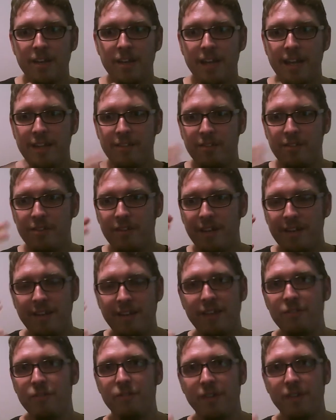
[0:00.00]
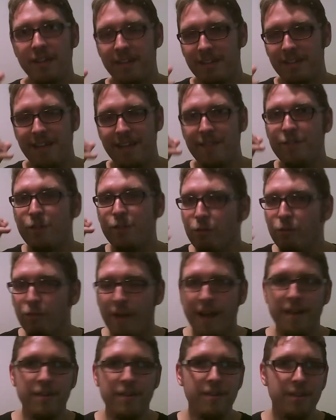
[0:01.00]
It doesn't have to
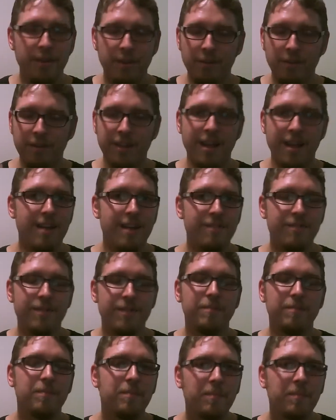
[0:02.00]
run your life.